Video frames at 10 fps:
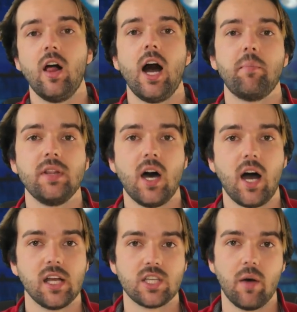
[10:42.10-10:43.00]
I'll hop in the
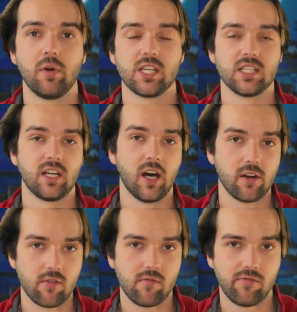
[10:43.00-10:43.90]
hot tub once it's at
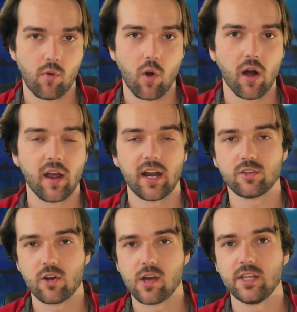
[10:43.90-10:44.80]
104 and
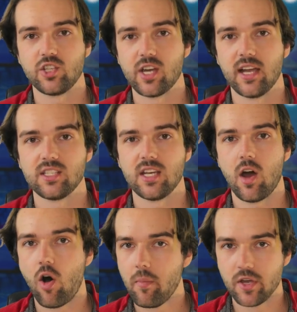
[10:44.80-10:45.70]
I'll turn on the jets
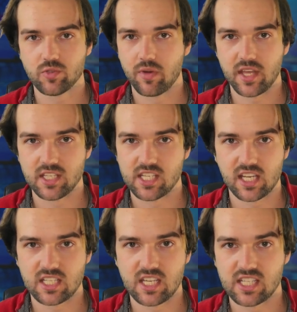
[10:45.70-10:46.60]
and almost within
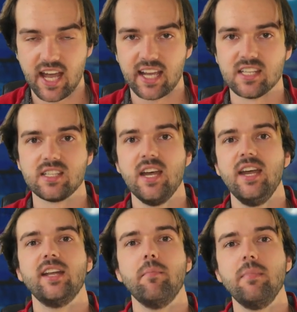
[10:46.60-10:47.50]
60 seconds,
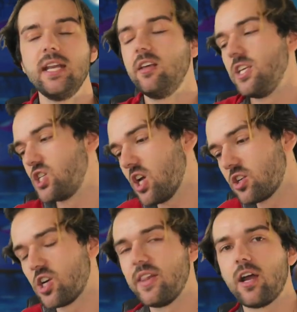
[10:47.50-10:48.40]
it immediately
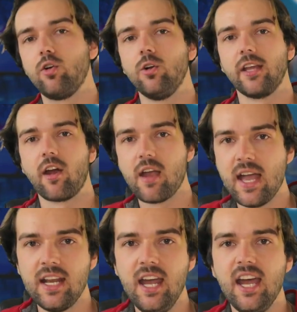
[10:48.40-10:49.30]
sucks all that cold air
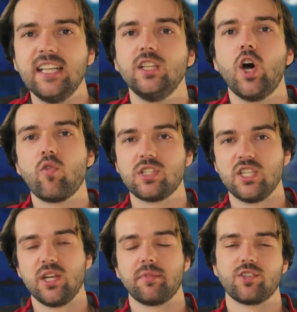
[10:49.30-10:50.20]
in and lowers
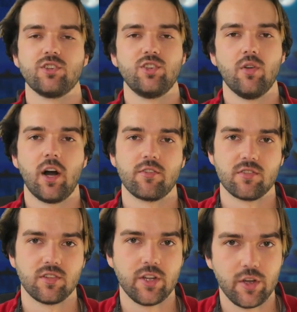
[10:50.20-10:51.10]
the temperature to
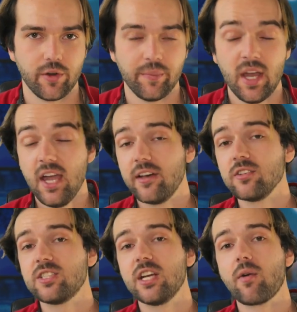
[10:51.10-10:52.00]
102.
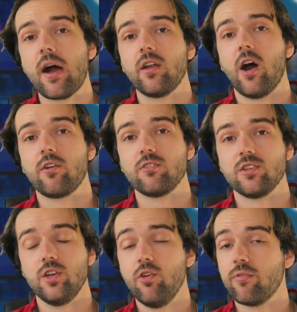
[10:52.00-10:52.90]
It'll sit around
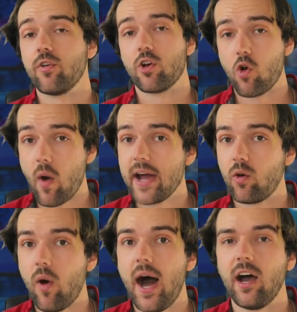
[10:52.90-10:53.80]
102 for quite
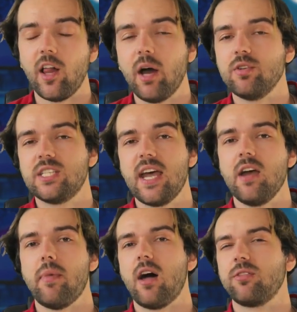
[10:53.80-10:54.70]
a while. I would
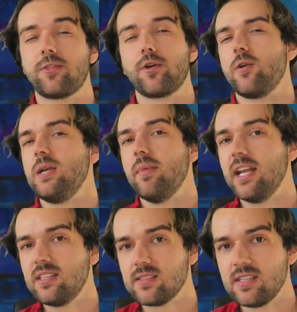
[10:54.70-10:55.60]
say about 30
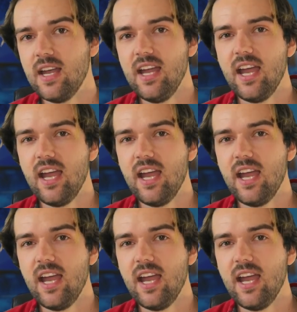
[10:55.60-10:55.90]
minutes.